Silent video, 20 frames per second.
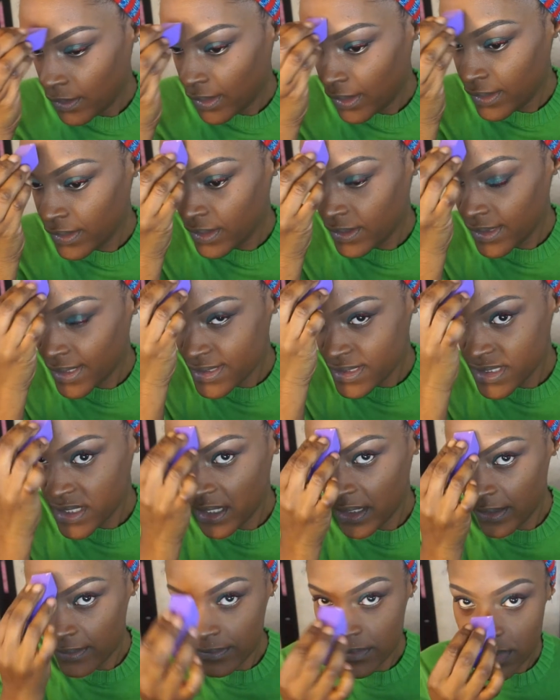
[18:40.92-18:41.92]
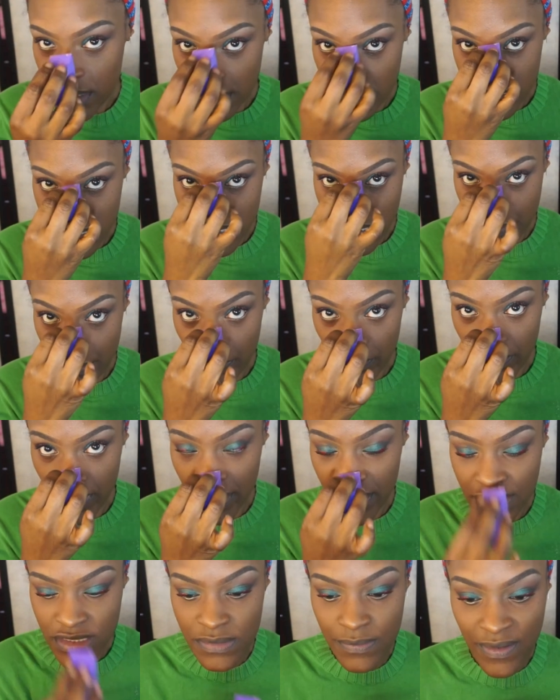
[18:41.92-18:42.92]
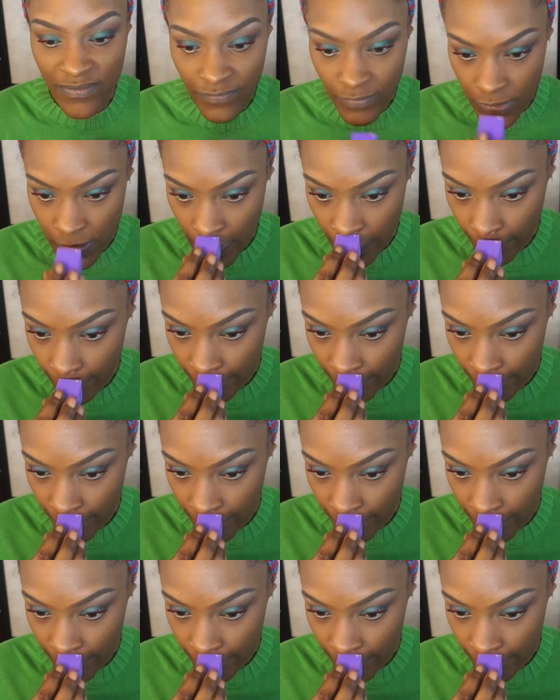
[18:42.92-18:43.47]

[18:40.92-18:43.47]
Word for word: And then that's it. See how simple that is, muffin?